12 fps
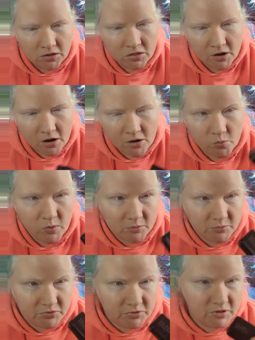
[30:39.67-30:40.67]
there are
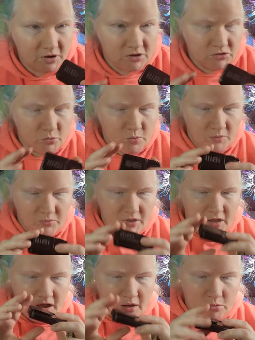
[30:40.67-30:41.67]
webs there is a
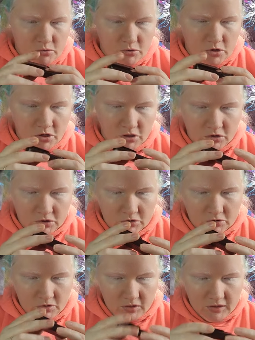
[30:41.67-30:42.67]
website, I will
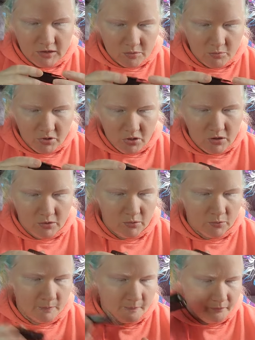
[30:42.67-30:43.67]
link it
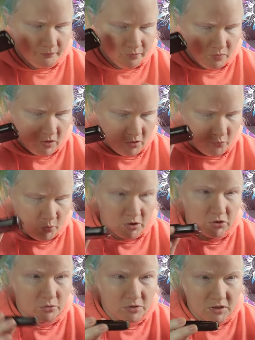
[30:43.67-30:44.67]
below, of where
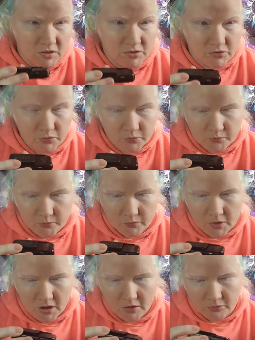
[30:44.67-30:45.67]
you can get this
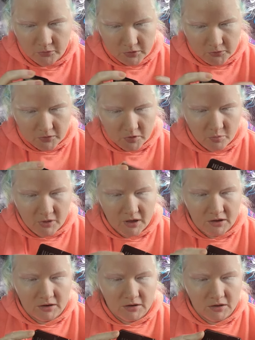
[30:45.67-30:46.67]
uh, free for the
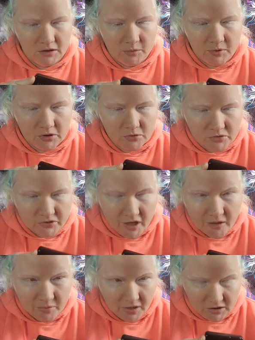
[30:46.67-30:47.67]
blind. Anybody who is
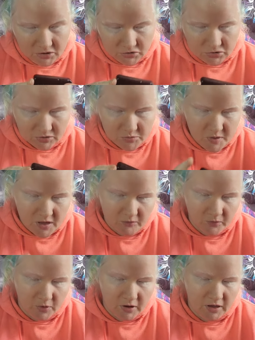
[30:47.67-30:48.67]
not blind, you do have to pay
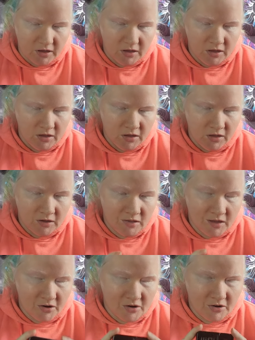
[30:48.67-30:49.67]
for it, and
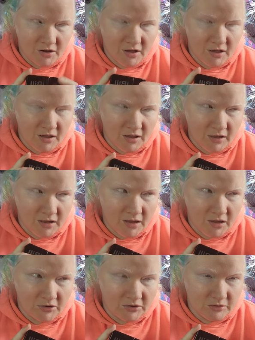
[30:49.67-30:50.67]
they are like
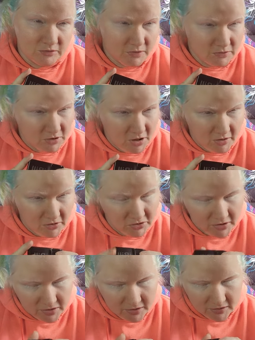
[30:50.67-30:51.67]
$150,
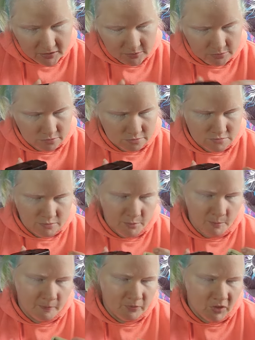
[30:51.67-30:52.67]
I think.
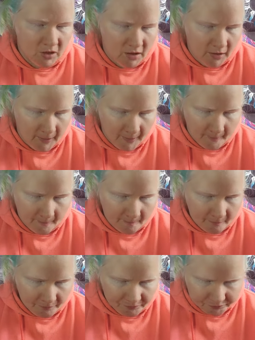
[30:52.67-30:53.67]
Um,